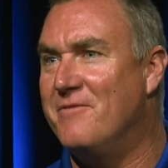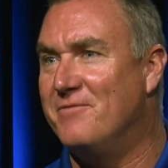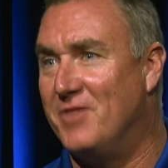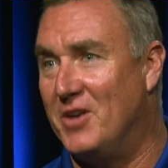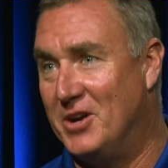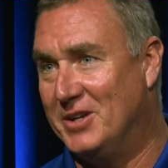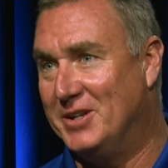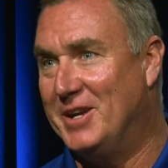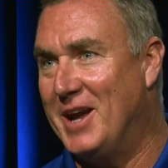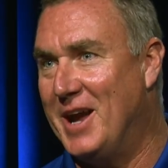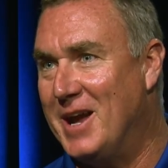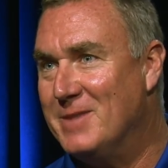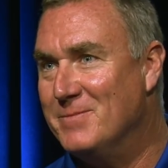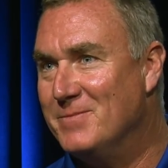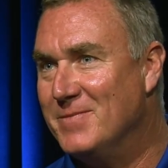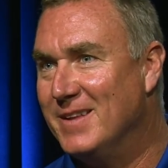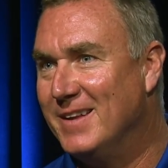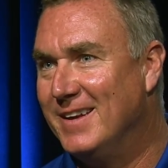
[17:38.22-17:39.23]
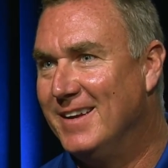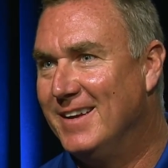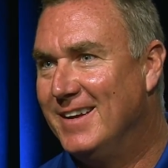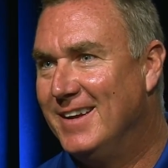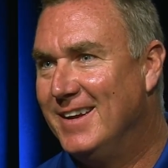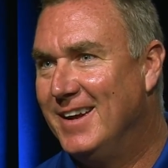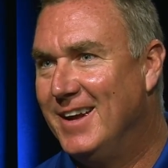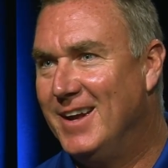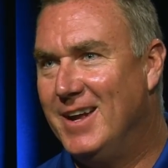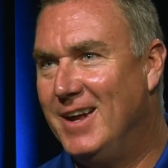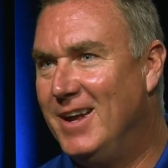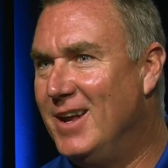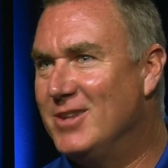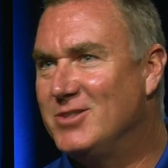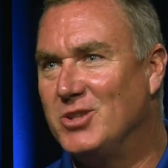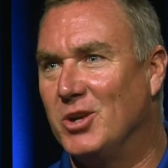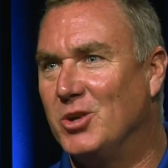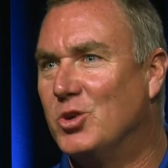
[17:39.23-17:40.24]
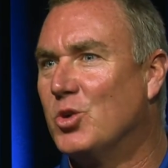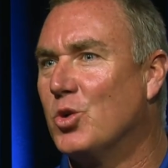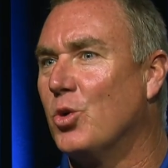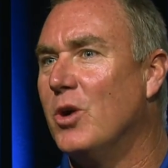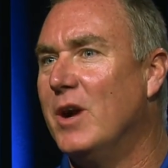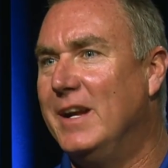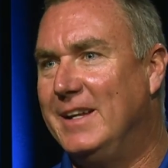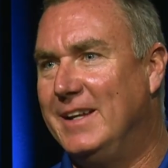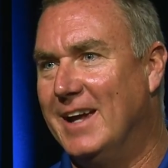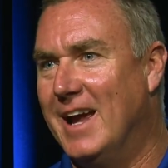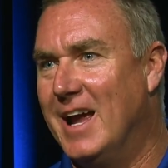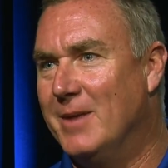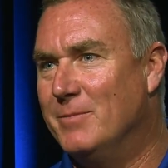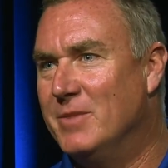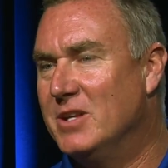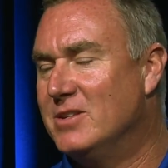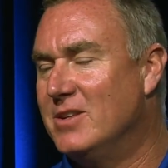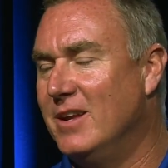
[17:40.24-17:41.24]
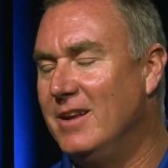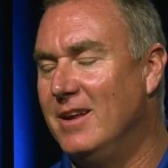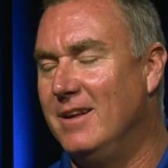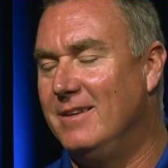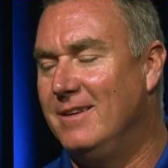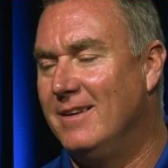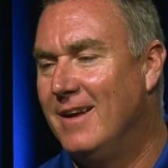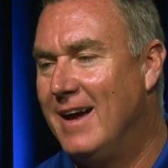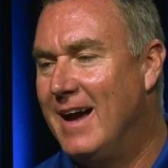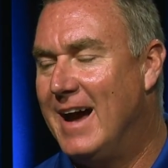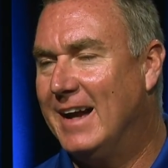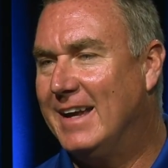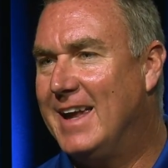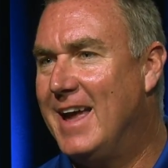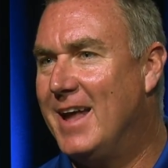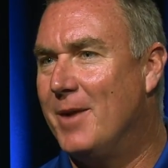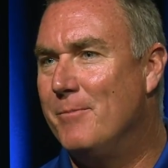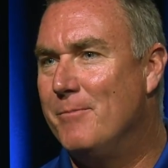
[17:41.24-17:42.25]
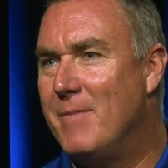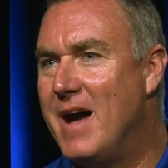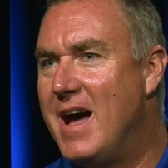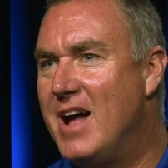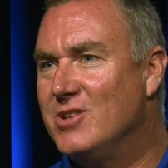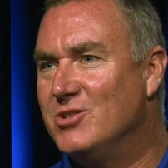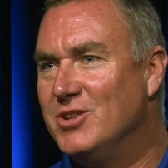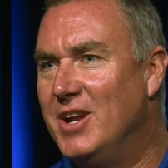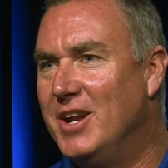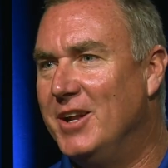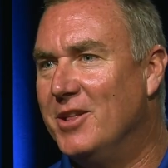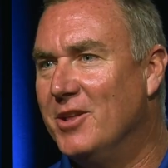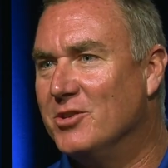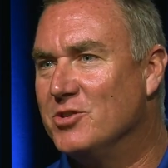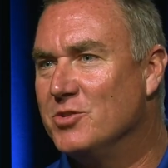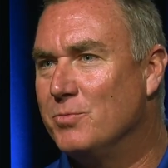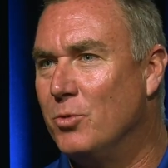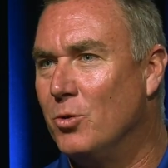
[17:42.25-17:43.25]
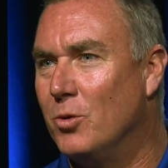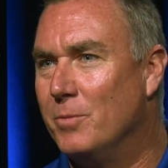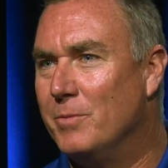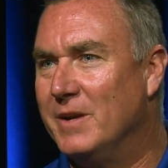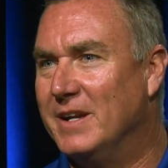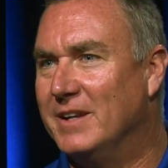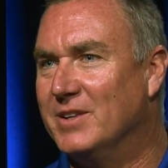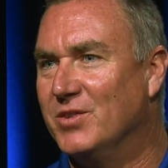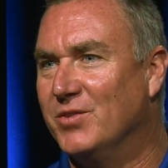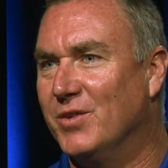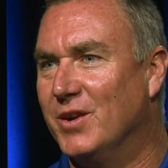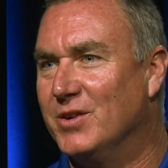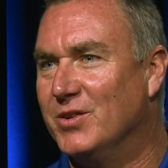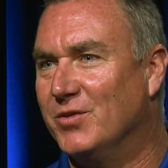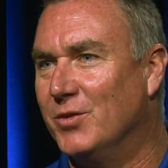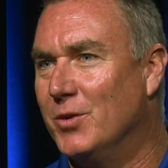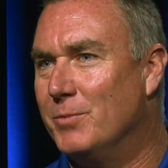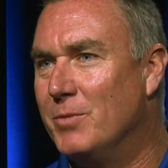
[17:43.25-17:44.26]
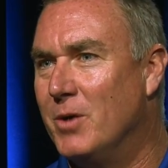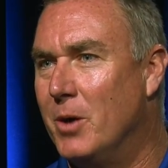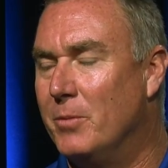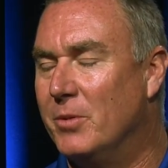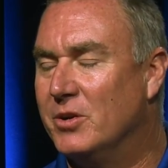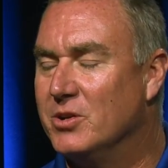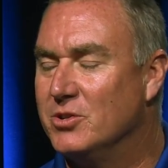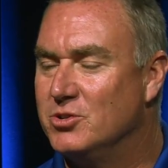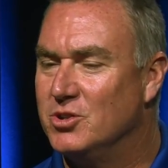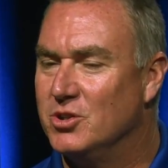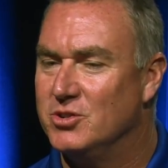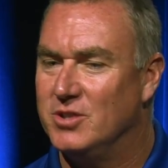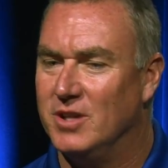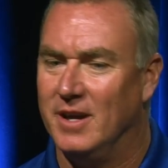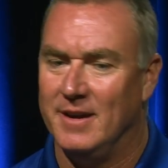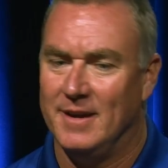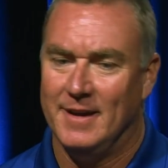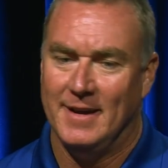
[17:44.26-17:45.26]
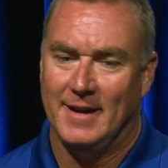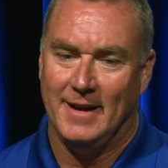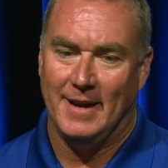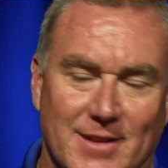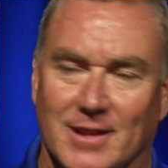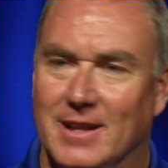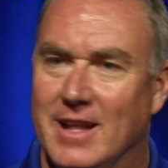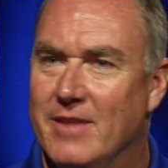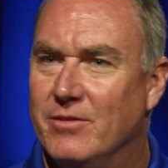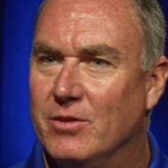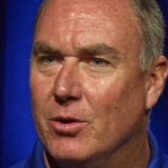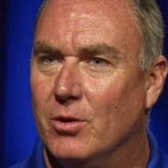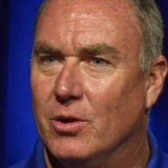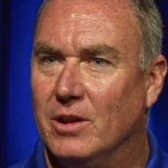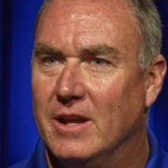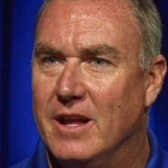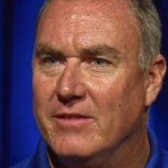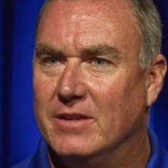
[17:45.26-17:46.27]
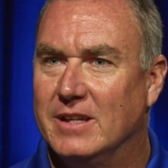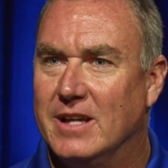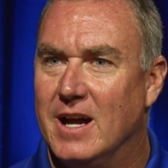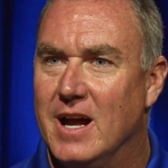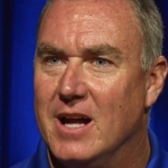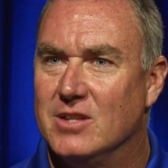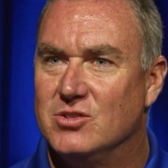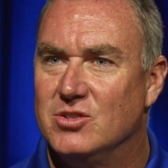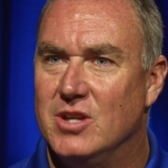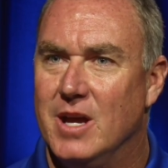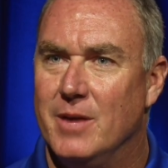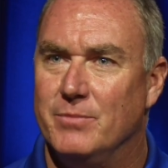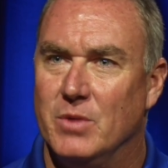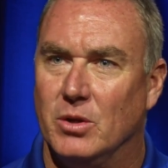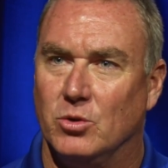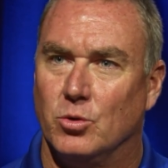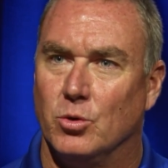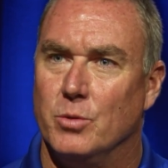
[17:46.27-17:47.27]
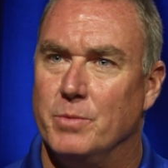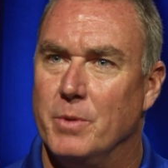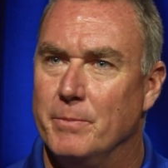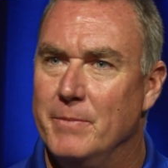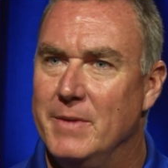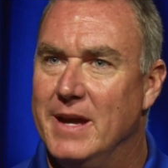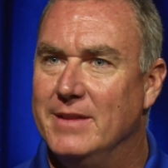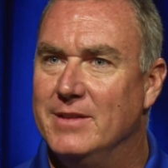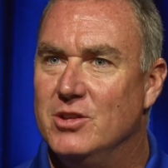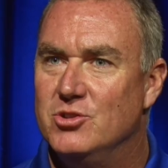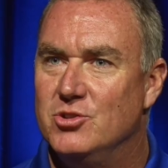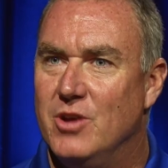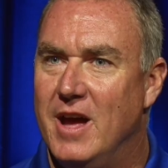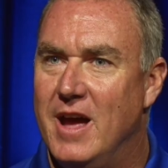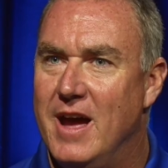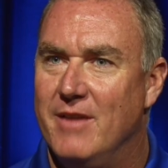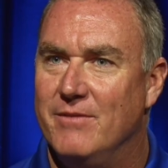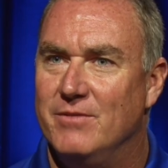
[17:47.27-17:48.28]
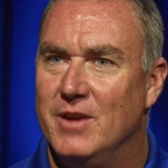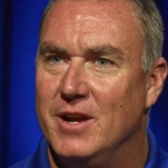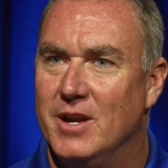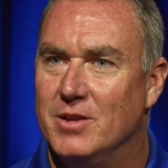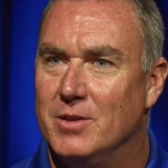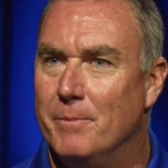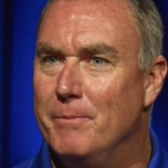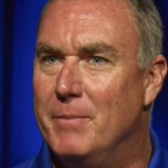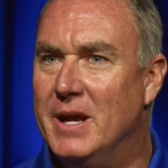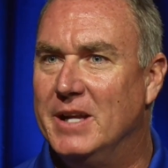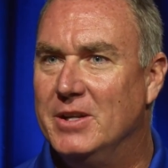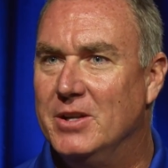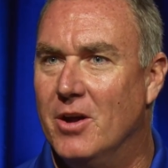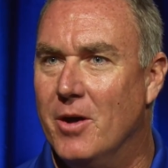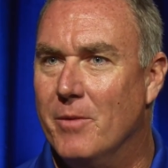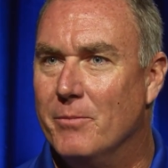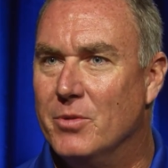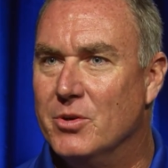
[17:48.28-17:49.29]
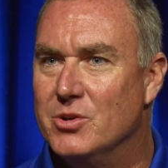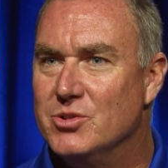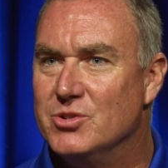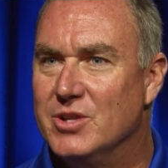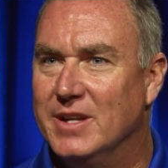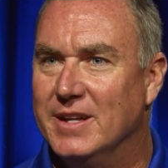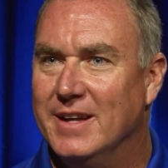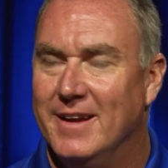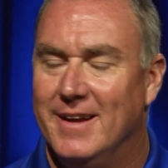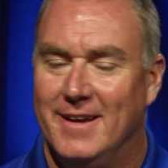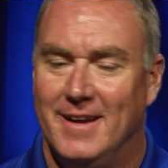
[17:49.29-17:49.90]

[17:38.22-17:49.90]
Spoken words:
fun game. It's a great game. I can't imagine any other sport being as fun as football because just the 11-on-11 concept, the group of men that you have there, the big numbers, and